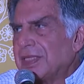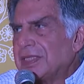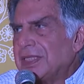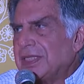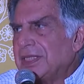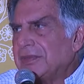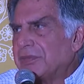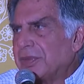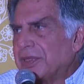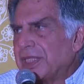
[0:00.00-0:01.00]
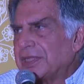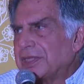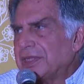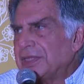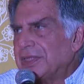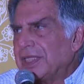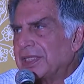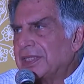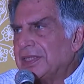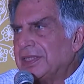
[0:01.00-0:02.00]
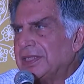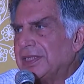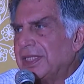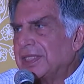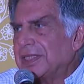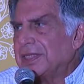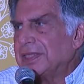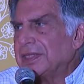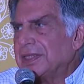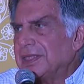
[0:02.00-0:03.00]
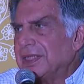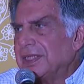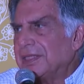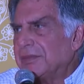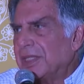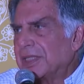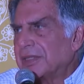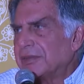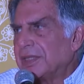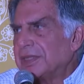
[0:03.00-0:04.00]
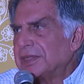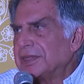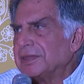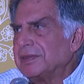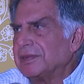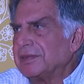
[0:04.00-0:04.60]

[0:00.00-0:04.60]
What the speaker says: seeking protection directly, indirectly in the marketplace.